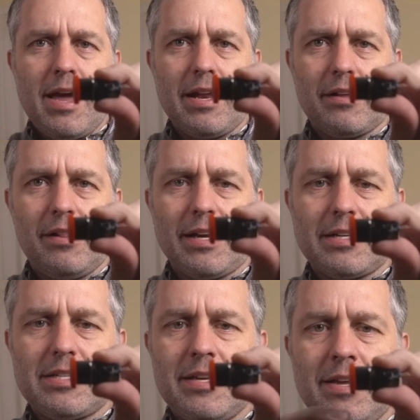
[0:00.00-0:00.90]
and
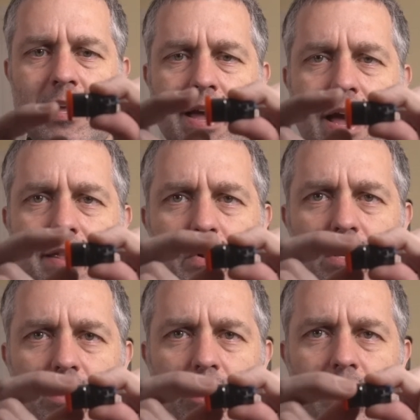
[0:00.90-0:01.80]
clicks, and then when
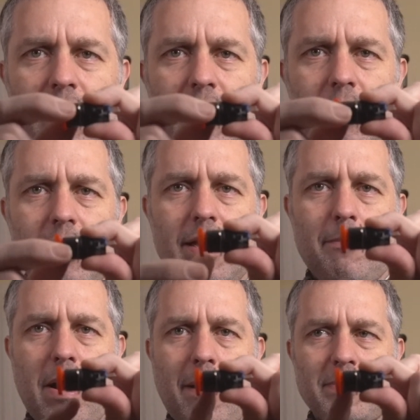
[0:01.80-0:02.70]
you turn it,
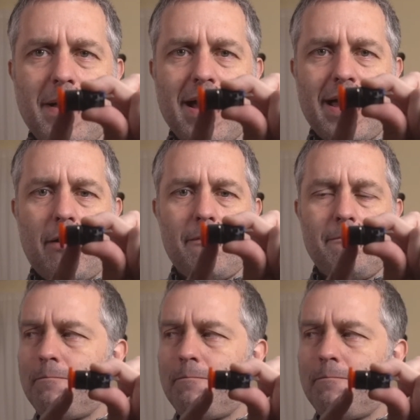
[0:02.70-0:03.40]
it pops back out.